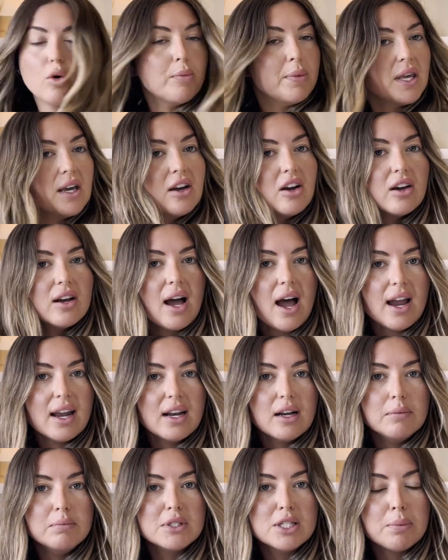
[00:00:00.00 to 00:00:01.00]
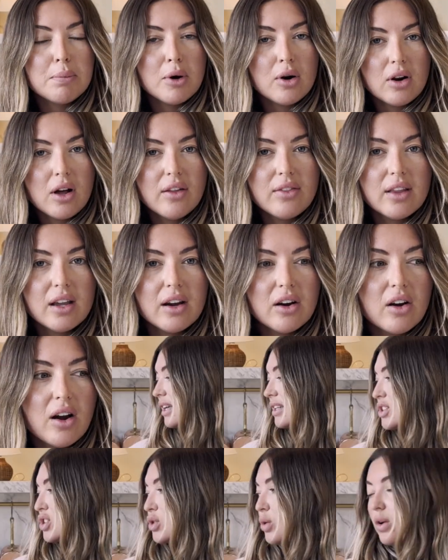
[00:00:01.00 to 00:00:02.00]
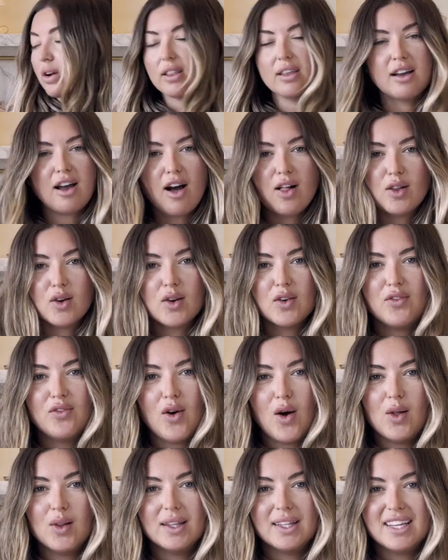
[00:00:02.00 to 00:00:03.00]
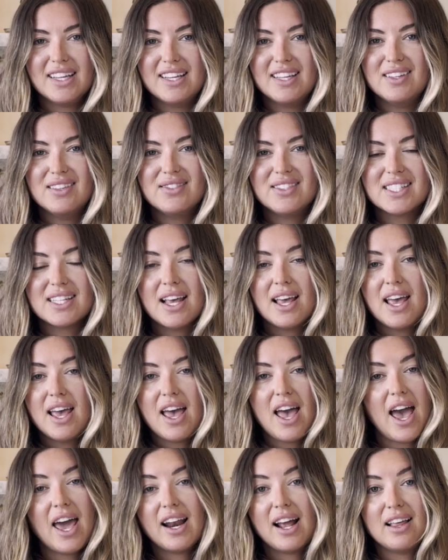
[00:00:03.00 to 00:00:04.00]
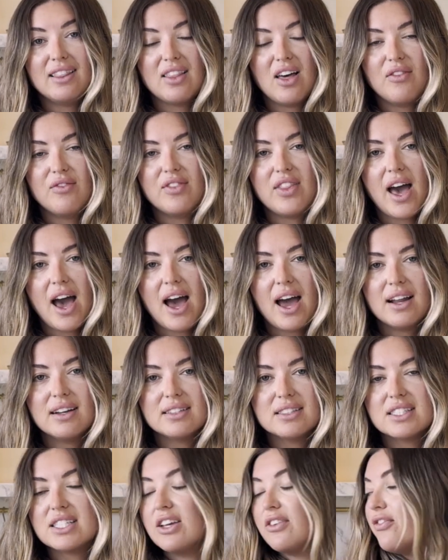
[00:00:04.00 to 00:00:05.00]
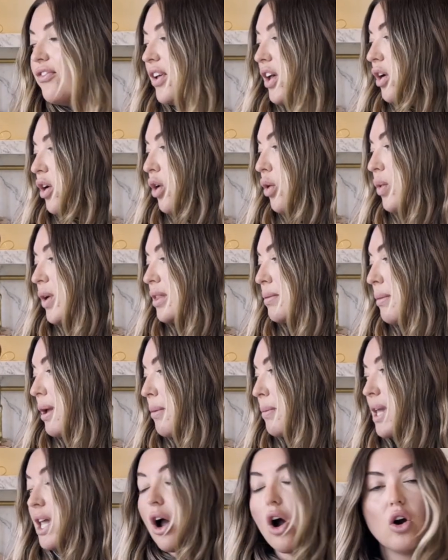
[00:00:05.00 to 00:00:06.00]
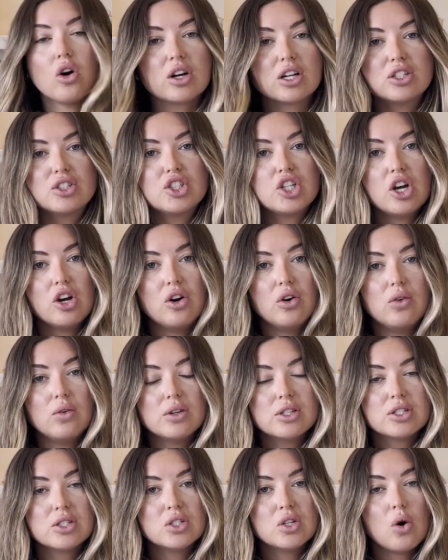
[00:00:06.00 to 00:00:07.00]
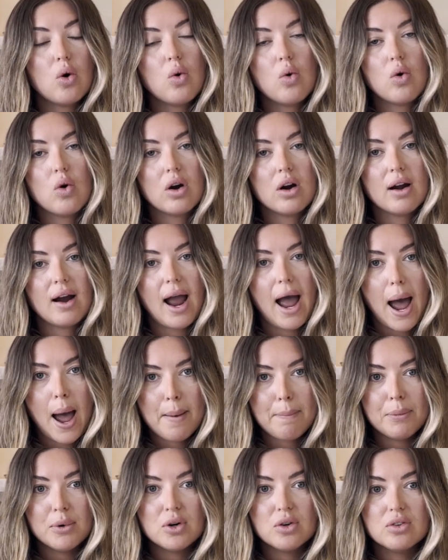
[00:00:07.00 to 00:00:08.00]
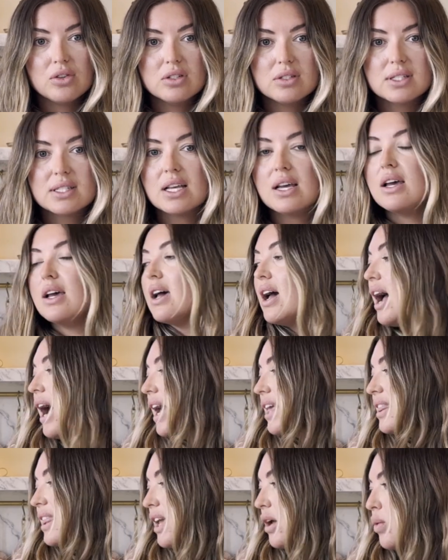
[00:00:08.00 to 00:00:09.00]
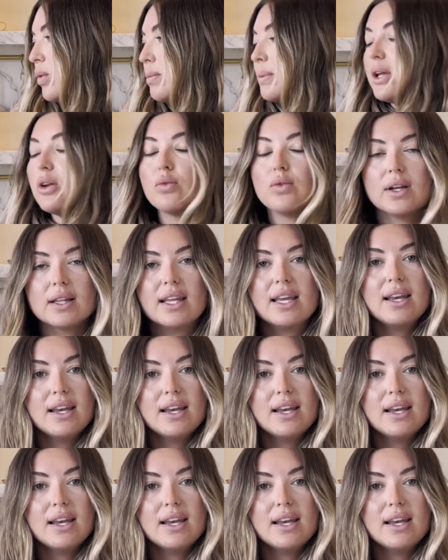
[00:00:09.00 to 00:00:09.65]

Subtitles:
be a good item to put on there. It's sort of the color of fall leaves, and I love that. To fill with maybe artichokes or apples, I think would be really